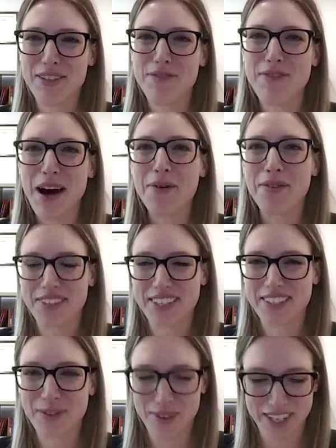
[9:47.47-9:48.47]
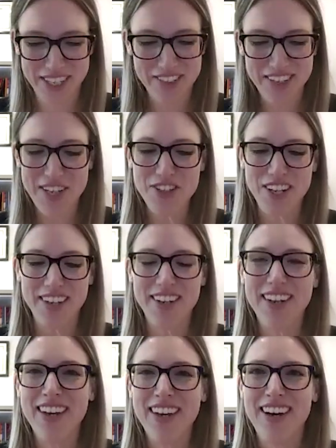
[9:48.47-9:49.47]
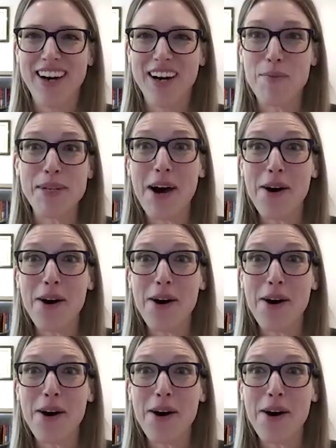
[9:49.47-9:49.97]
found this organization. But